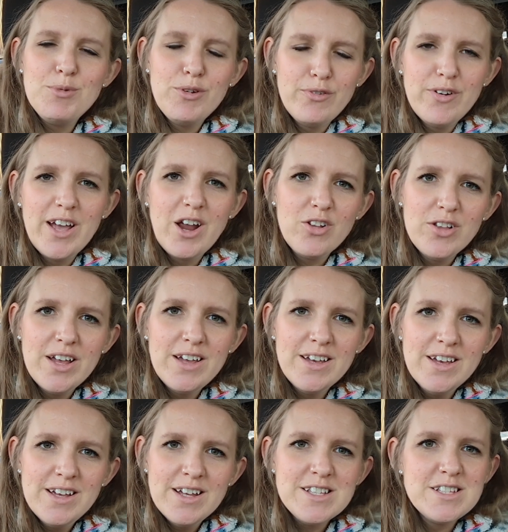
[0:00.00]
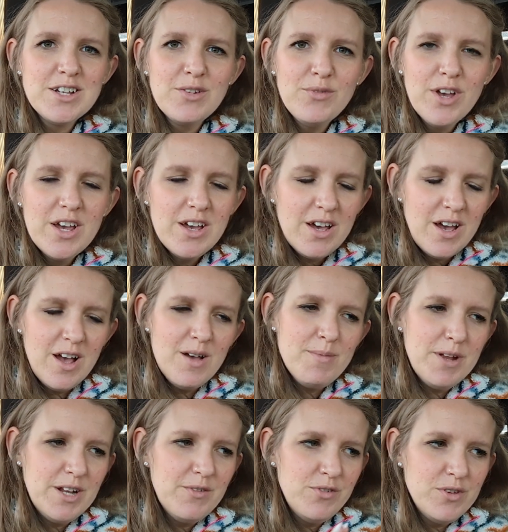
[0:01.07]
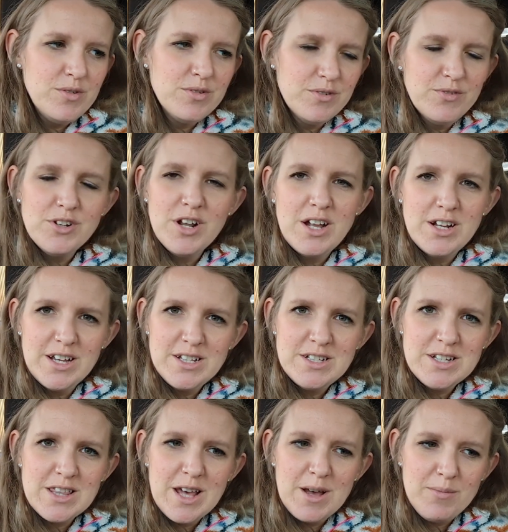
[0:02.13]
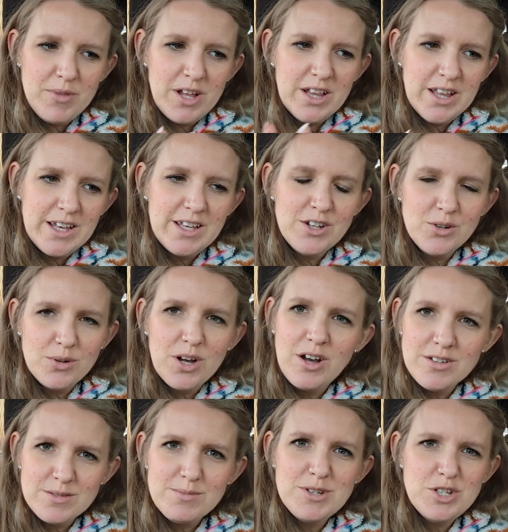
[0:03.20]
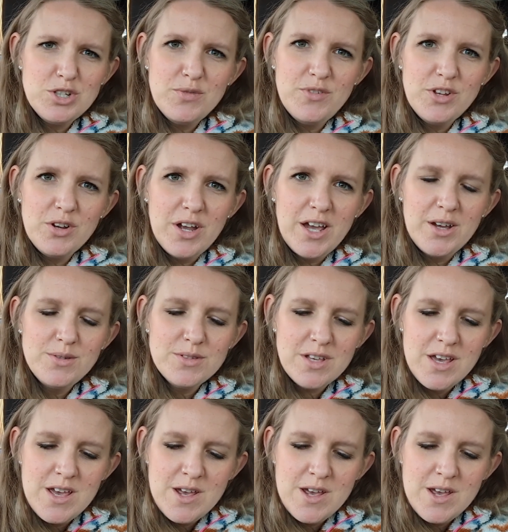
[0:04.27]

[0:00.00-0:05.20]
your fire lit and stuff. And if you're not nice to them, they'll like, you know, cause mischief in your house.